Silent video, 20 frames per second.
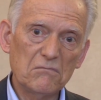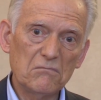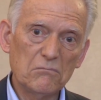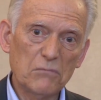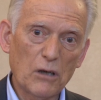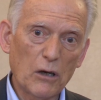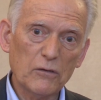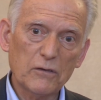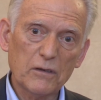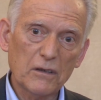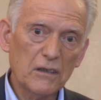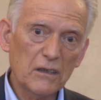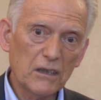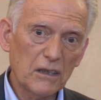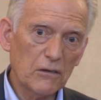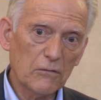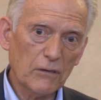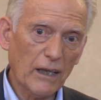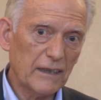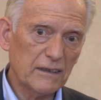both in the
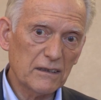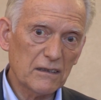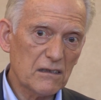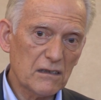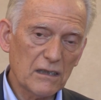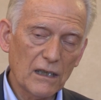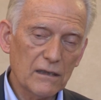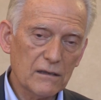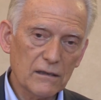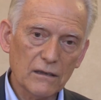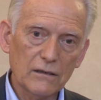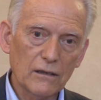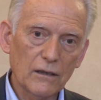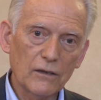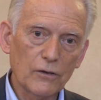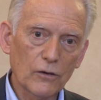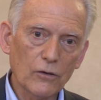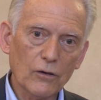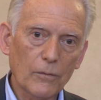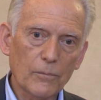United States and
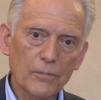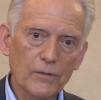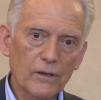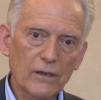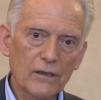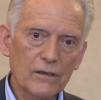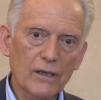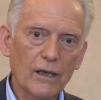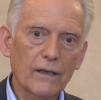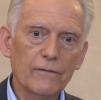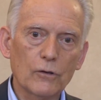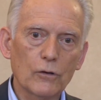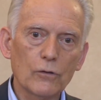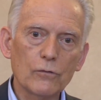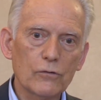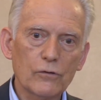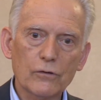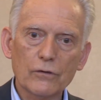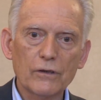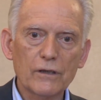in Europe, this
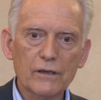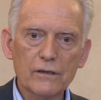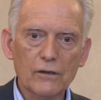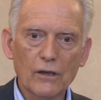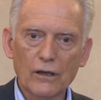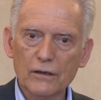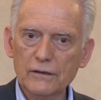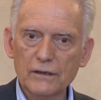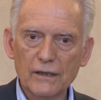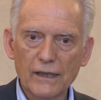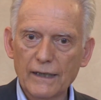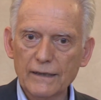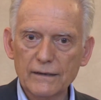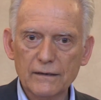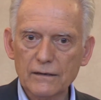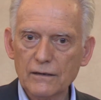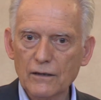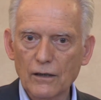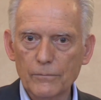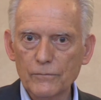evolution is not
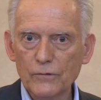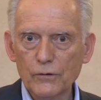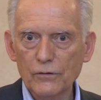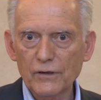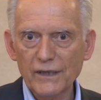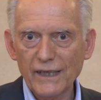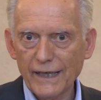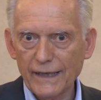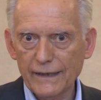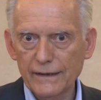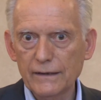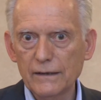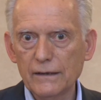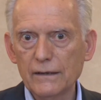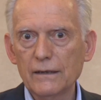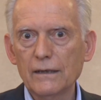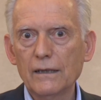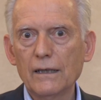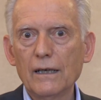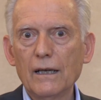yet come to the
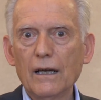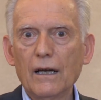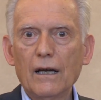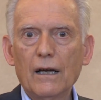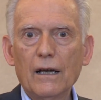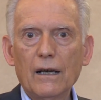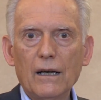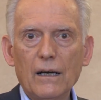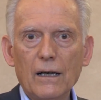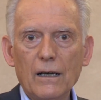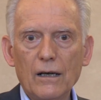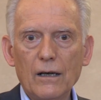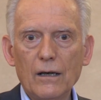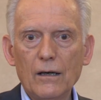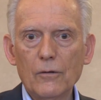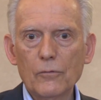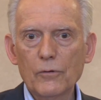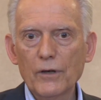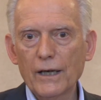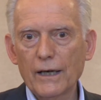end.
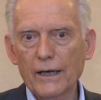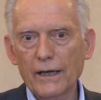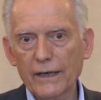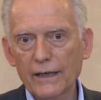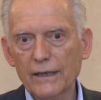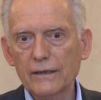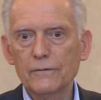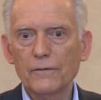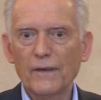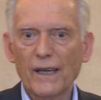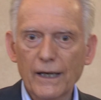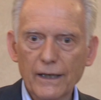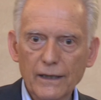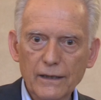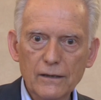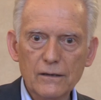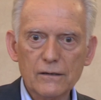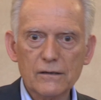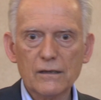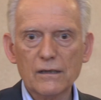We are at
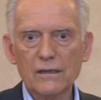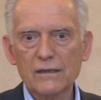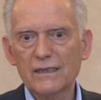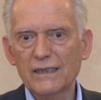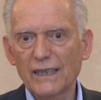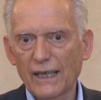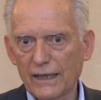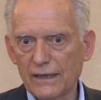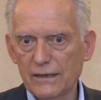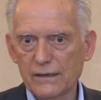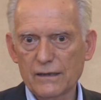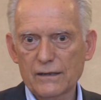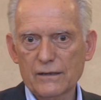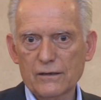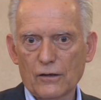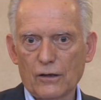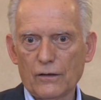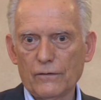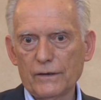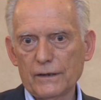various
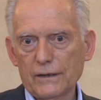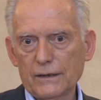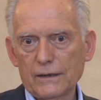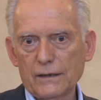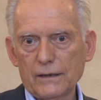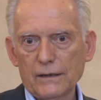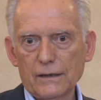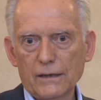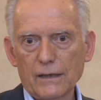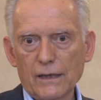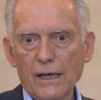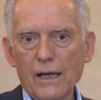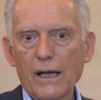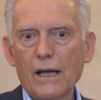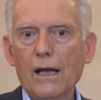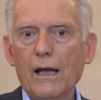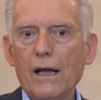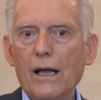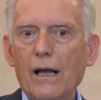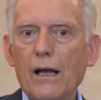stages of it.
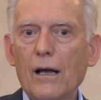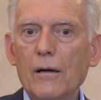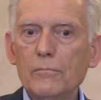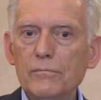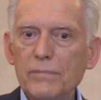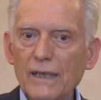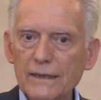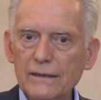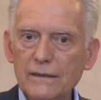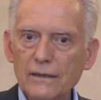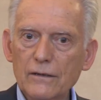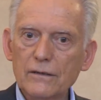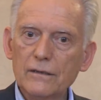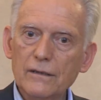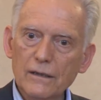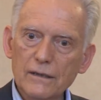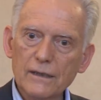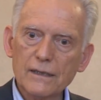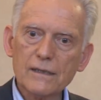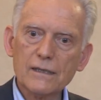But on the
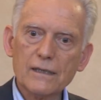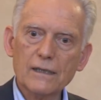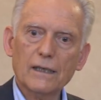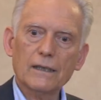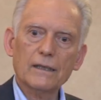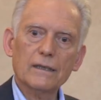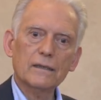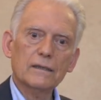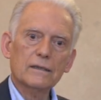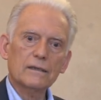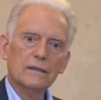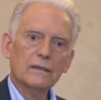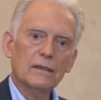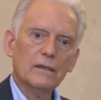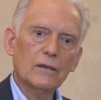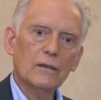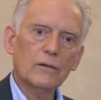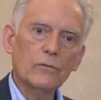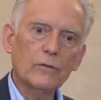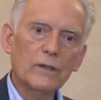other side,
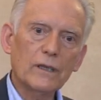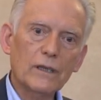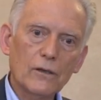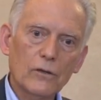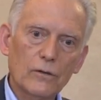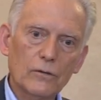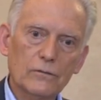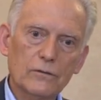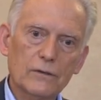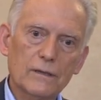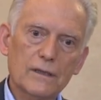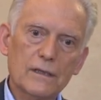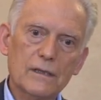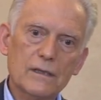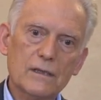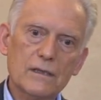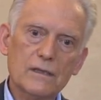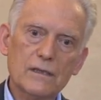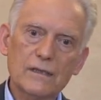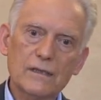we notice